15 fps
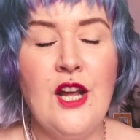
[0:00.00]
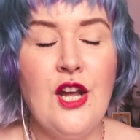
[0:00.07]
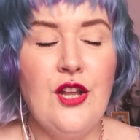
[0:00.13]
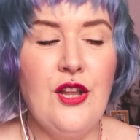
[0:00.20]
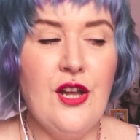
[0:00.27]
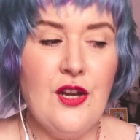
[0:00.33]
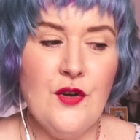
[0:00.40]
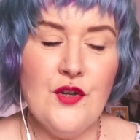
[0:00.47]

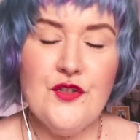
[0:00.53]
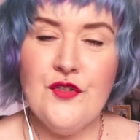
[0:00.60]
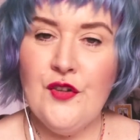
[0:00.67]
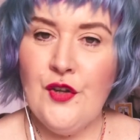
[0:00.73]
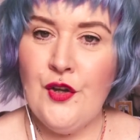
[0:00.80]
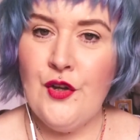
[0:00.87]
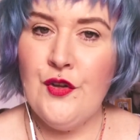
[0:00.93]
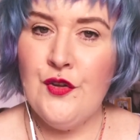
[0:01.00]
You can
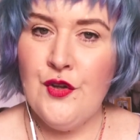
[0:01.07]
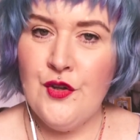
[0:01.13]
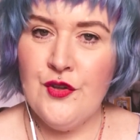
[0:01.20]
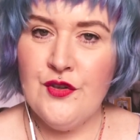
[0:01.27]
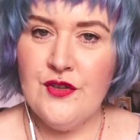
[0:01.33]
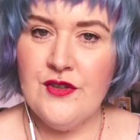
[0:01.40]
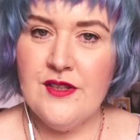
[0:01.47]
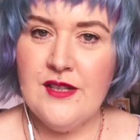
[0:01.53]
also
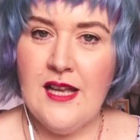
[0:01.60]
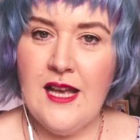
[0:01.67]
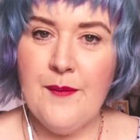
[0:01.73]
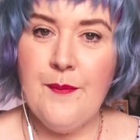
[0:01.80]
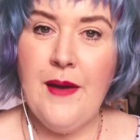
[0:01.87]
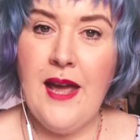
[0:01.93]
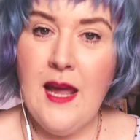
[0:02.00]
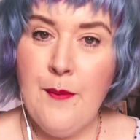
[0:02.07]
use
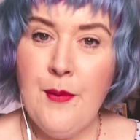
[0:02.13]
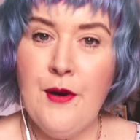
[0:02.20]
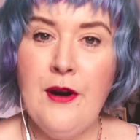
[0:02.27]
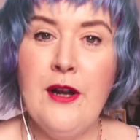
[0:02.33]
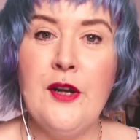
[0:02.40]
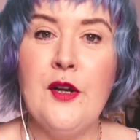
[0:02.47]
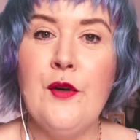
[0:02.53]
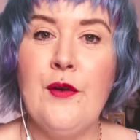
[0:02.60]
paper
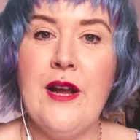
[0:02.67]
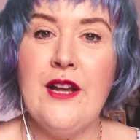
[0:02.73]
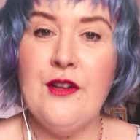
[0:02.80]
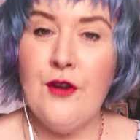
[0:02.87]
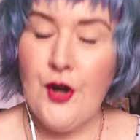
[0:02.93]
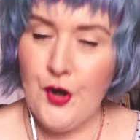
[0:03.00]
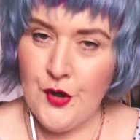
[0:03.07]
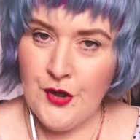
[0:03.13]
and create
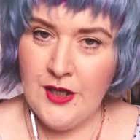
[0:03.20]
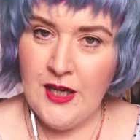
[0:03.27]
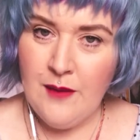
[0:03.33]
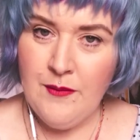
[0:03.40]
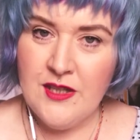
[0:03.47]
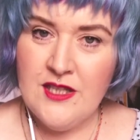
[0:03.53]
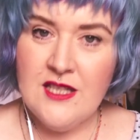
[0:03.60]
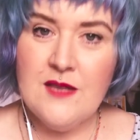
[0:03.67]
your own
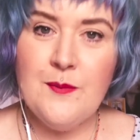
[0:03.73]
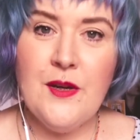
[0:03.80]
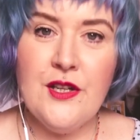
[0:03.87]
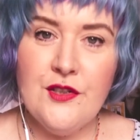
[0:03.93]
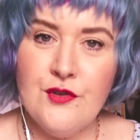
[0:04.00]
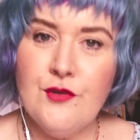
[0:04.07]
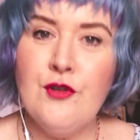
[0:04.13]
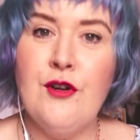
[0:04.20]
images by
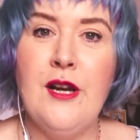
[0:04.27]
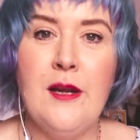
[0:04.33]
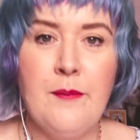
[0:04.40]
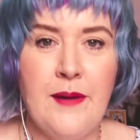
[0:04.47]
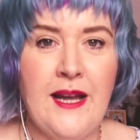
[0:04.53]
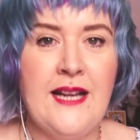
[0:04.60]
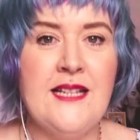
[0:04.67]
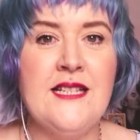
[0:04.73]
drawing,
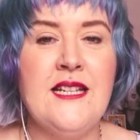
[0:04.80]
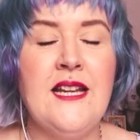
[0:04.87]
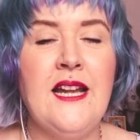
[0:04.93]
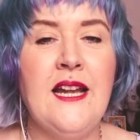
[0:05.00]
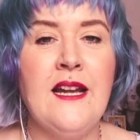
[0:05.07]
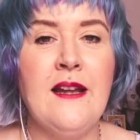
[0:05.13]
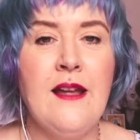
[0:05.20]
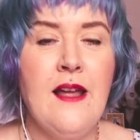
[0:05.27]

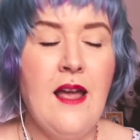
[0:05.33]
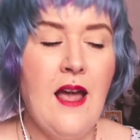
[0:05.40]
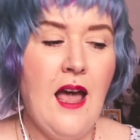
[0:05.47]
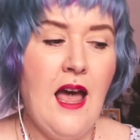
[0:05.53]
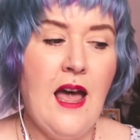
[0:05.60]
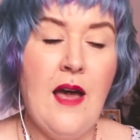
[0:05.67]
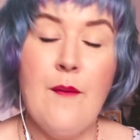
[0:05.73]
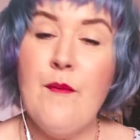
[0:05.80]
painting,
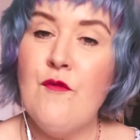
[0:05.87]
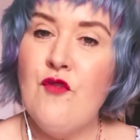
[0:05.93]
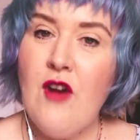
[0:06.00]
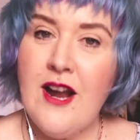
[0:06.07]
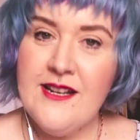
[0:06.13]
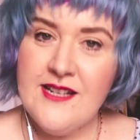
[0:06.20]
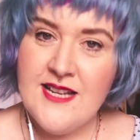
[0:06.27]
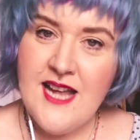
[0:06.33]

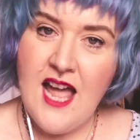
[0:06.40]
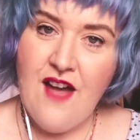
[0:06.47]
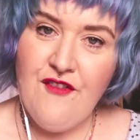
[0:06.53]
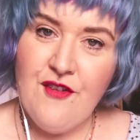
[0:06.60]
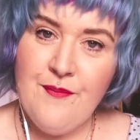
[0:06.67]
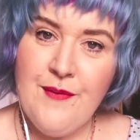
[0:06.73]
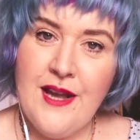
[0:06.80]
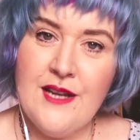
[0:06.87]
writing
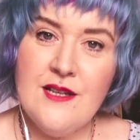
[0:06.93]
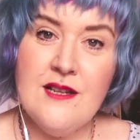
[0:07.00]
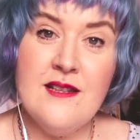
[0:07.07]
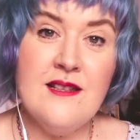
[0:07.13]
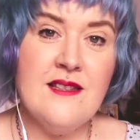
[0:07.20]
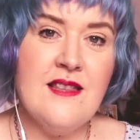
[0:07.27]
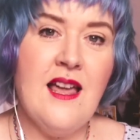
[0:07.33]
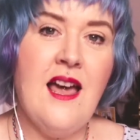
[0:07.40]

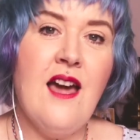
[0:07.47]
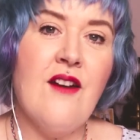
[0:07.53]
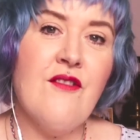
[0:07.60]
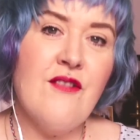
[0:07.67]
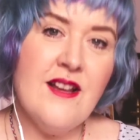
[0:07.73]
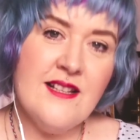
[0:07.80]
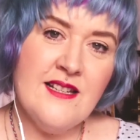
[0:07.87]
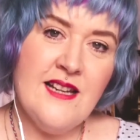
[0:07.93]
affirmations that
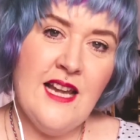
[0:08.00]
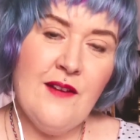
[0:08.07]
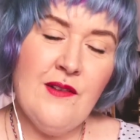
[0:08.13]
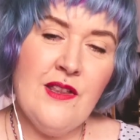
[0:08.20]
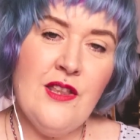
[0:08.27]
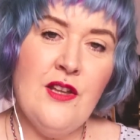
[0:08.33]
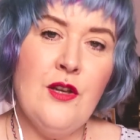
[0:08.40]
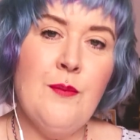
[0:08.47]
resonate
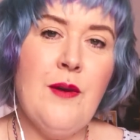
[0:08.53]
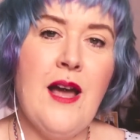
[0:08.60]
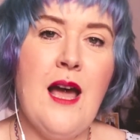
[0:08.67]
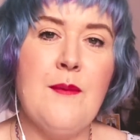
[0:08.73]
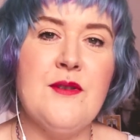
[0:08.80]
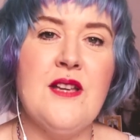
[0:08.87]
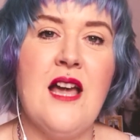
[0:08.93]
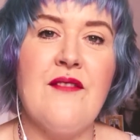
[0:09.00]
with you.
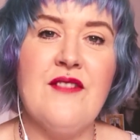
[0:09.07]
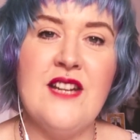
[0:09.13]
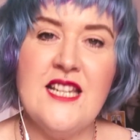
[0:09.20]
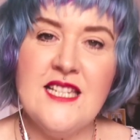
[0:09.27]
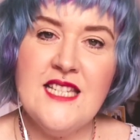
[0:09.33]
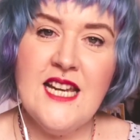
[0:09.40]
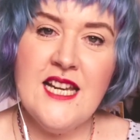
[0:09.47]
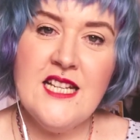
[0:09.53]
Perhaps you have an
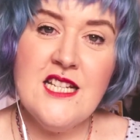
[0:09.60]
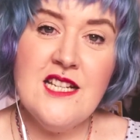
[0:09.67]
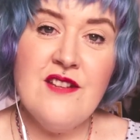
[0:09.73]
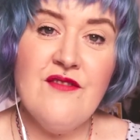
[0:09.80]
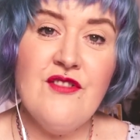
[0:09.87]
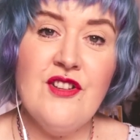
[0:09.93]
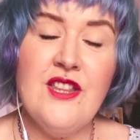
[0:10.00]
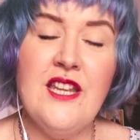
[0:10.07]
intention
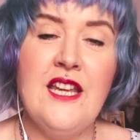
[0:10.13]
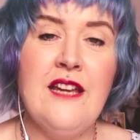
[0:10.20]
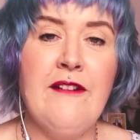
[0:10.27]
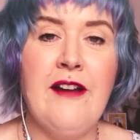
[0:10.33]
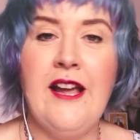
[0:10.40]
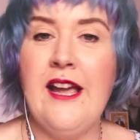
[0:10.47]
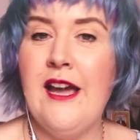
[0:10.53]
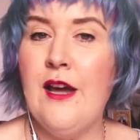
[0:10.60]
for the year
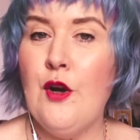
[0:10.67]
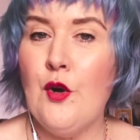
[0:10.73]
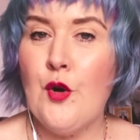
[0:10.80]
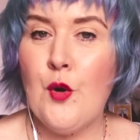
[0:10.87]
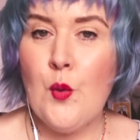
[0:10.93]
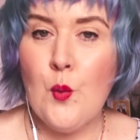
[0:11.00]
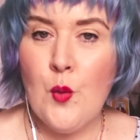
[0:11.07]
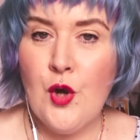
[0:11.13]
ahead or
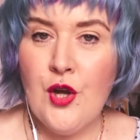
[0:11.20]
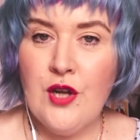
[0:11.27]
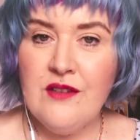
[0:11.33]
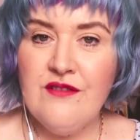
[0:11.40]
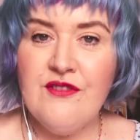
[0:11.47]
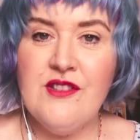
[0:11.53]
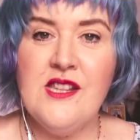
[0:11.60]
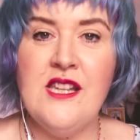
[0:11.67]
a word
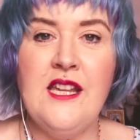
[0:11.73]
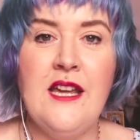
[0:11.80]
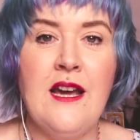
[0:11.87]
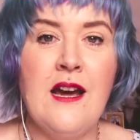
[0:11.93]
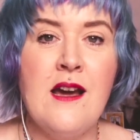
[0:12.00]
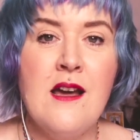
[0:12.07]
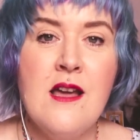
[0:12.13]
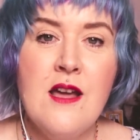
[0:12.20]
for the
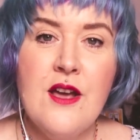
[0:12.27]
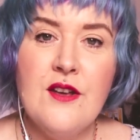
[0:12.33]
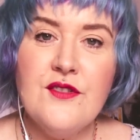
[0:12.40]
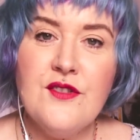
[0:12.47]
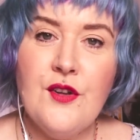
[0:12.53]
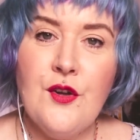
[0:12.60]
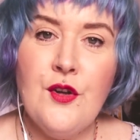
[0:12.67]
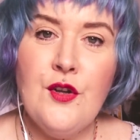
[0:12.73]
year.
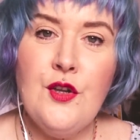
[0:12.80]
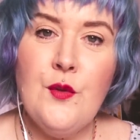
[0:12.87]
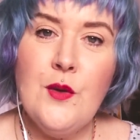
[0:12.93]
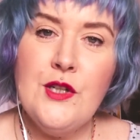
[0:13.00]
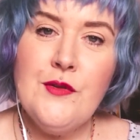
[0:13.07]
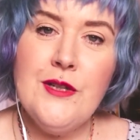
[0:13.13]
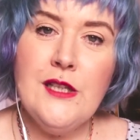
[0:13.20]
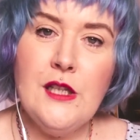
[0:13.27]
So you want
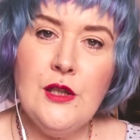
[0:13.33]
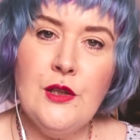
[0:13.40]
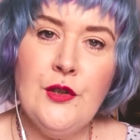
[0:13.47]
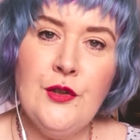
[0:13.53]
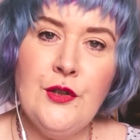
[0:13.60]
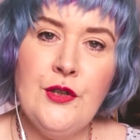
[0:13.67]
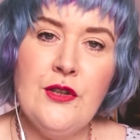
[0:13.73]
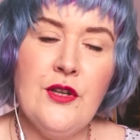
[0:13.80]
to
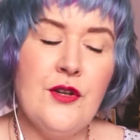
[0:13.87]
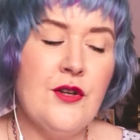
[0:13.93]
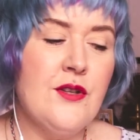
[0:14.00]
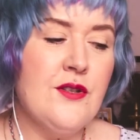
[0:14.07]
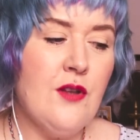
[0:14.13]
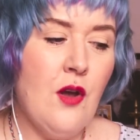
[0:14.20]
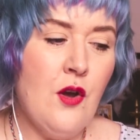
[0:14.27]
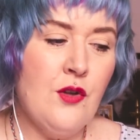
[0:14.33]
include
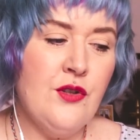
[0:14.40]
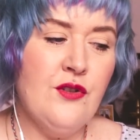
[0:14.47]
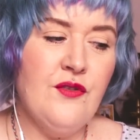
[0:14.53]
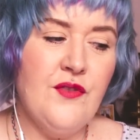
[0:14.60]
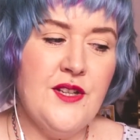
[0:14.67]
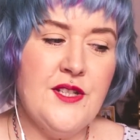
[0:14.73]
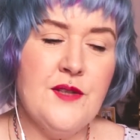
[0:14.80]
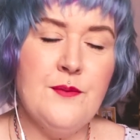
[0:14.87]
those on your
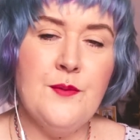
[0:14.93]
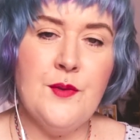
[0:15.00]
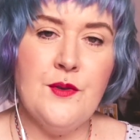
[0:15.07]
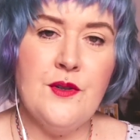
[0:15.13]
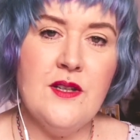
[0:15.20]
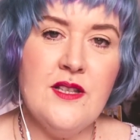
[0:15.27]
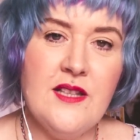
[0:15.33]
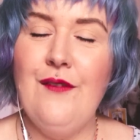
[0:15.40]
vision
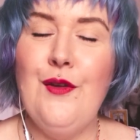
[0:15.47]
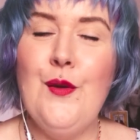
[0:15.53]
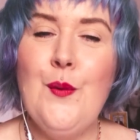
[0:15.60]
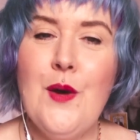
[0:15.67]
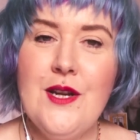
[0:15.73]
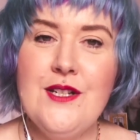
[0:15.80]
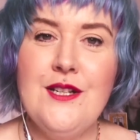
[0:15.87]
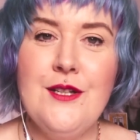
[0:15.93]
boards. If you
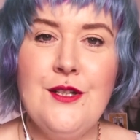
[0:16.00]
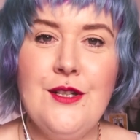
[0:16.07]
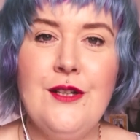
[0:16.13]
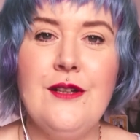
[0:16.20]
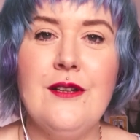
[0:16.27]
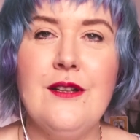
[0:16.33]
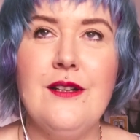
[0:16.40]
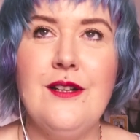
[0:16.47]
want to
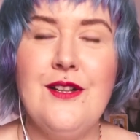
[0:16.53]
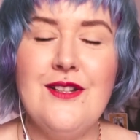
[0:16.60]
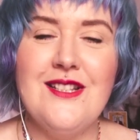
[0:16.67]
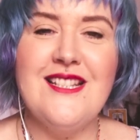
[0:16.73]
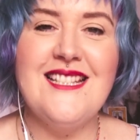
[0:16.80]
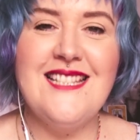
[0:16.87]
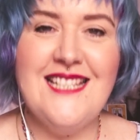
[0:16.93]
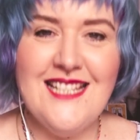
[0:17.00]
use
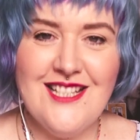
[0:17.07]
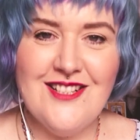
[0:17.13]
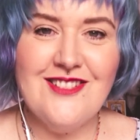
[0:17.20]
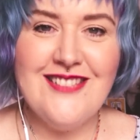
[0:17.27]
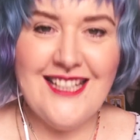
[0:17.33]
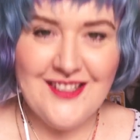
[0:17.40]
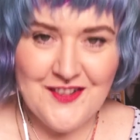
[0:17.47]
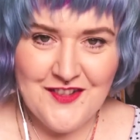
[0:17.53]
digital
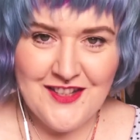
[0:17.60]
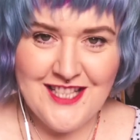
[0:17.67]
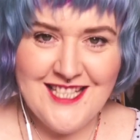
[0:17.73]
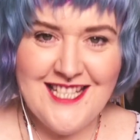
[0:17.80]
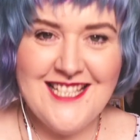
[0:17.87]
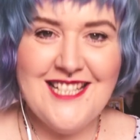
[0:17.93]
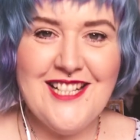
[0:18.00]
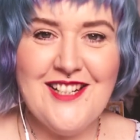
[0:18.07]
technology
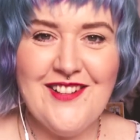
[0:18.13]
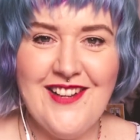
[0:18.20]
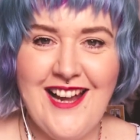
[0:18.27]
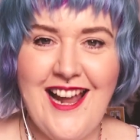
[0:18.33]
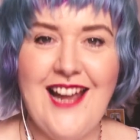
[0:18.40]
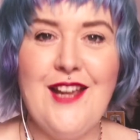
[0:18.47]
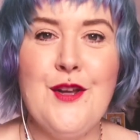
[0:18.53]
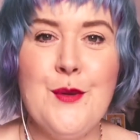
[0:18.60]
to
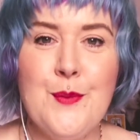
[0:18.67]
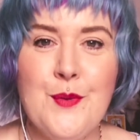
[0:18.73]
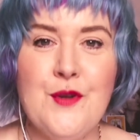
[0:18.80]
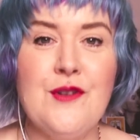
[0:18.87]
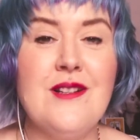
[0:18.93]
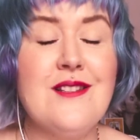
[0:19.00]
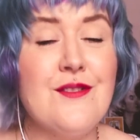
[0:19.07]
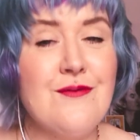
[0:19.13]
create your
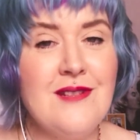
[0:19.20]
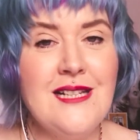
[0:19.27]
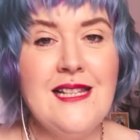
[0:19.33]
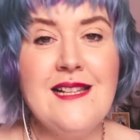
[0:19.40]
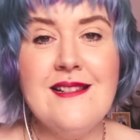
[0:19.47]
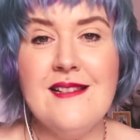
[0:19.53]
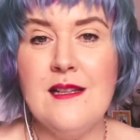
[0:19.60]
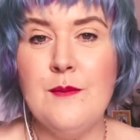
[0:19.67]
board, it's really
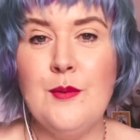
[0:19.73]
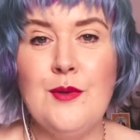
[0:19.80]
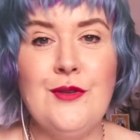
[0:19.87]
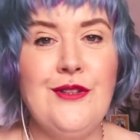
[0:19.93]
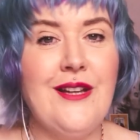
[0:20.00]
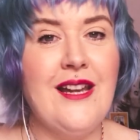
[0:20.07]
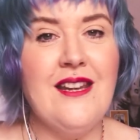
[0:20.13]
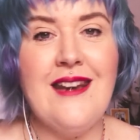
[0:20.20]
simple.
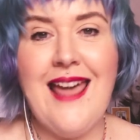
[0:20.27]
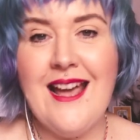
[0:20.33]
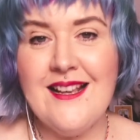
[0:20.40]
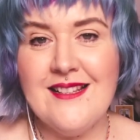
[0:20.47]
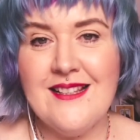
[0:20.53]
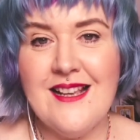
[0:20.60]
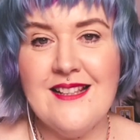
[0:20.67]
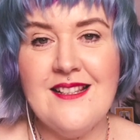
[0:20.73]
You can
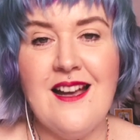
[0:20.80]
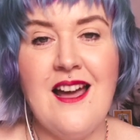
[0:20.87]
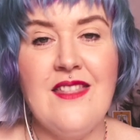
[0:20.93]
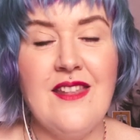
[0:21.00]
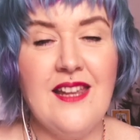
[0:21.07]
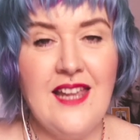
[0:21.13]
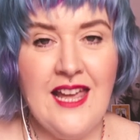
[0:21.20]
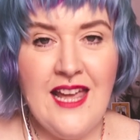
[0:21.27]
access either
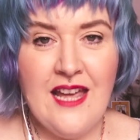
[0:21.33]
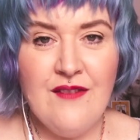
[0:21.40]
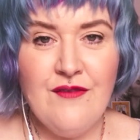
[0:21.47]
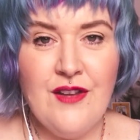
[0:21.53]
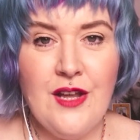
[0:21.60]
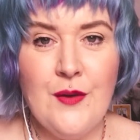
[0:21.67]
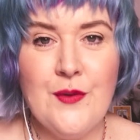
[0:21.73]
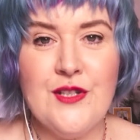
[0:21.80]

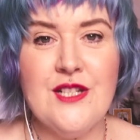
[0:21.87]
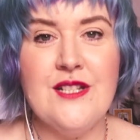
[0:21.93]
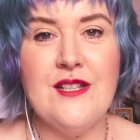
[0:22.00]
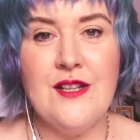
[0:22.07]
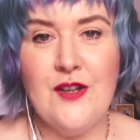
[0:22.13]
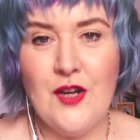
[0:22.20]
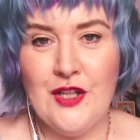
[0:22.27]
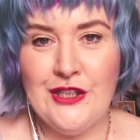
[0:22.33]
Canva, which is
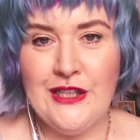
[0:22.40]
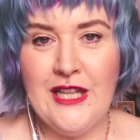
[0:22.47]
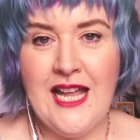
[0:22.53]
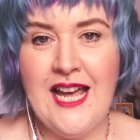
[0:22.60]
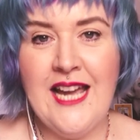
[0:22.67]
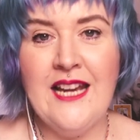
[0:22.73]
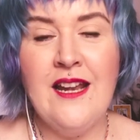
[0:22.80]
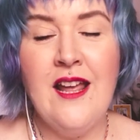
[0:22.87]
an
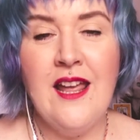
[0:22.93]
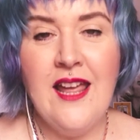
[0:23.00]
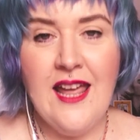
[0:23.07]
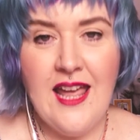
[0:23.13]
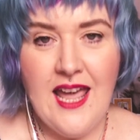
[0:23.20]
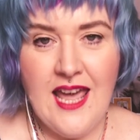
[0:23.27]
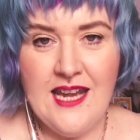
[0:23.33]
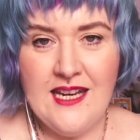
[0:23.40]
online
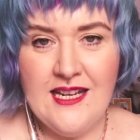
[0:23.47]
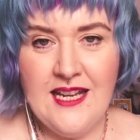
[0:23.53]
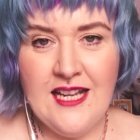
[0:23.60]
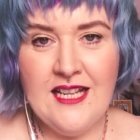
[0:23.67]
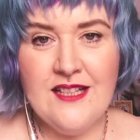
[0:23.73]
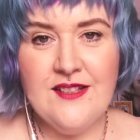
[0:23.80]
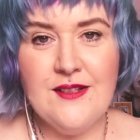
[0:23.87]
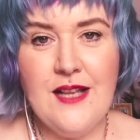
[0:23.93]

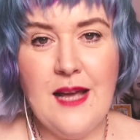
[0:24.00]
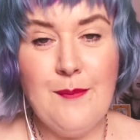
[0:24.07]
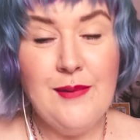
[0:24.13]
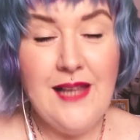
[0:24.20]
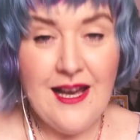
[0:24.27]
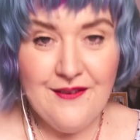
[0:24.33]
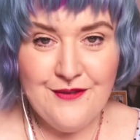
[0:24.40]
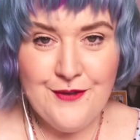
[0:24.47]
editing
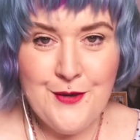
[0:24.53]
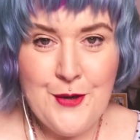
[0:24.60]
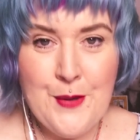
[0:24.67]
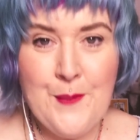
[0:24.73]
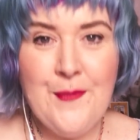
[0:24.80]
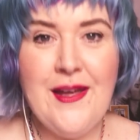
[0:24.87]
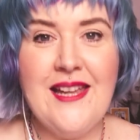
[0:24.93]
platform.